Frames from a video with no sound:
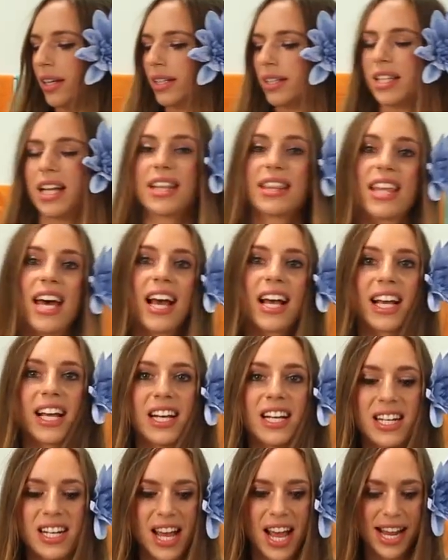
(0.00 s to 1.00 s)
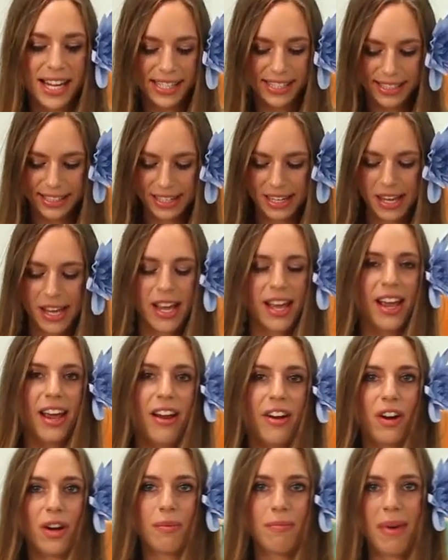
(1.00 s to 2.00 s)
Let that get a nice
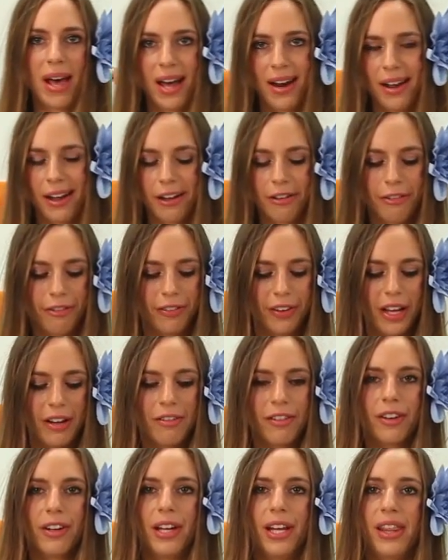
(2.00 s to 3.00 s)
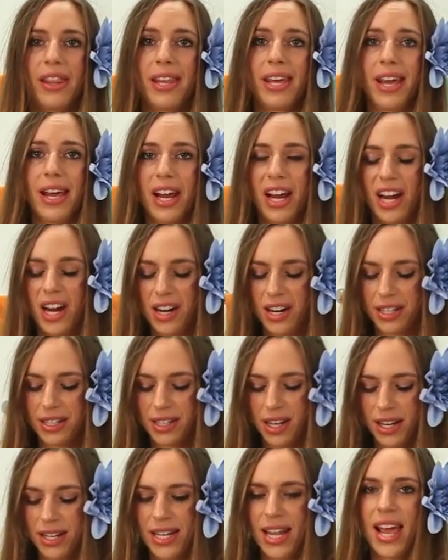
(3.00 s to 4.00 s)
aromatic flavor in there,
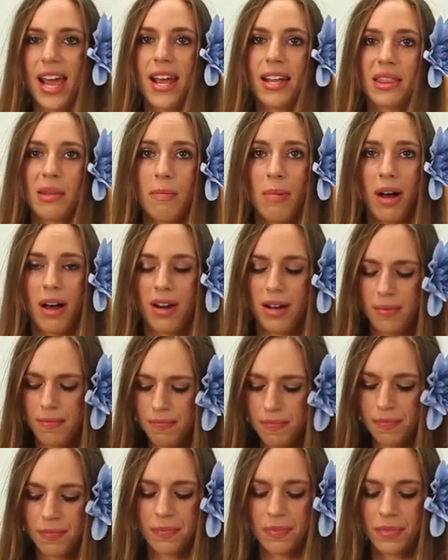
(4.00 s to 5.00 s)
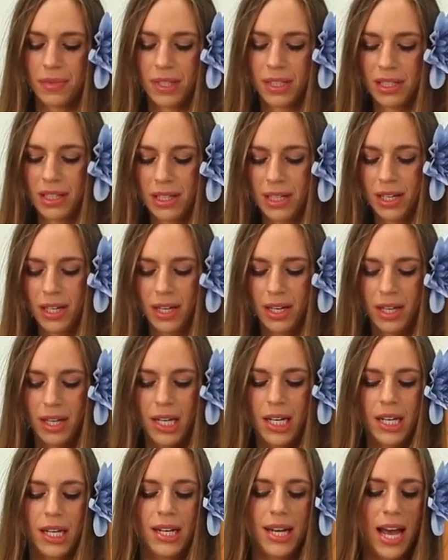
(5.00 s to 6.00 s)
saute at the bottom.
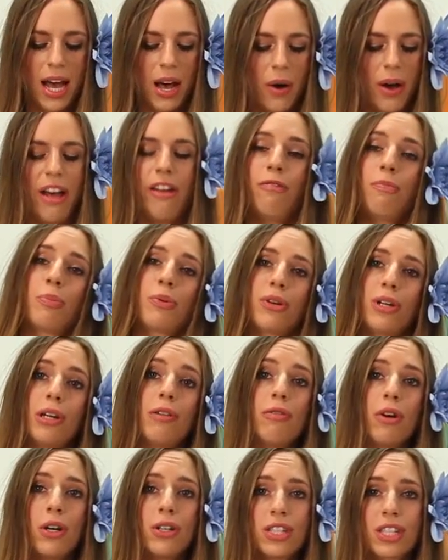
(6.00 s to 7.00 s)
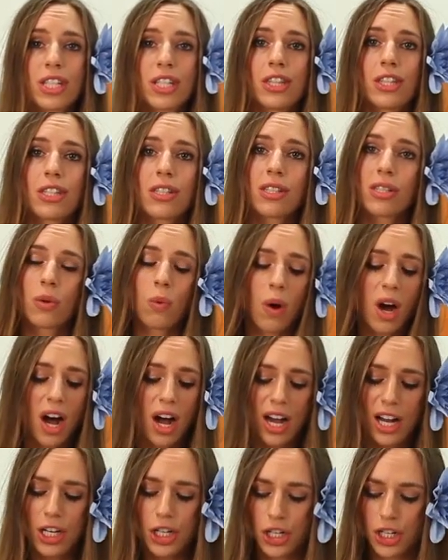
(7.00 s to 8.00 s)
Now I've pre-roasted the
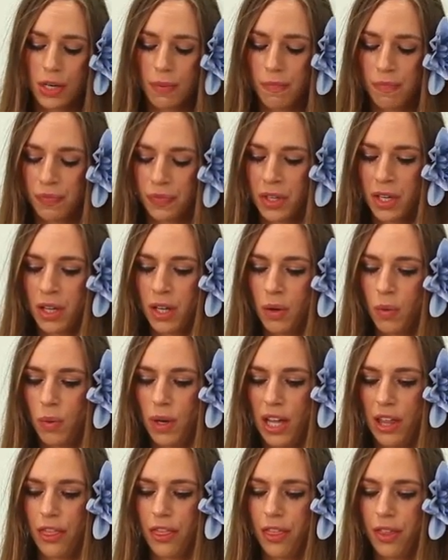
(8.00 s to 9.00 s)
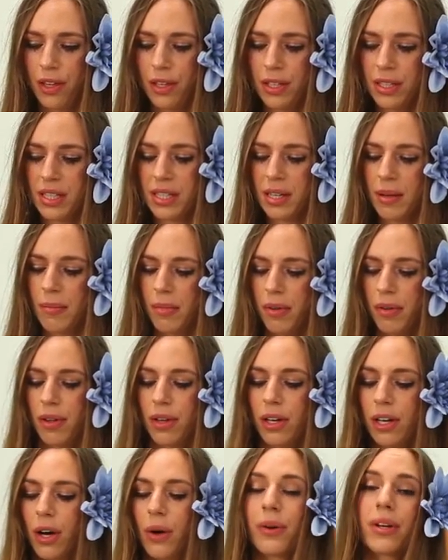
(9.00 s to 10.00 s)
squash with some
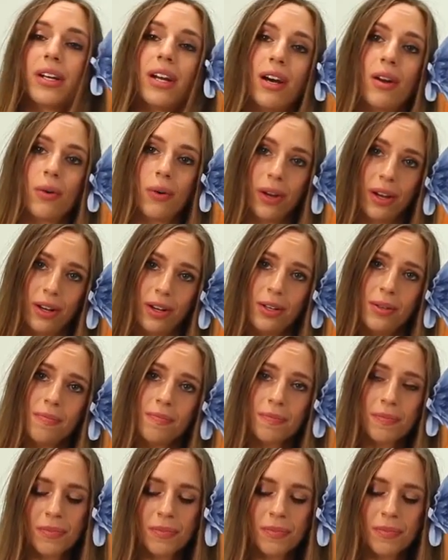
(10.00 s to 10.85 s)
coconut oil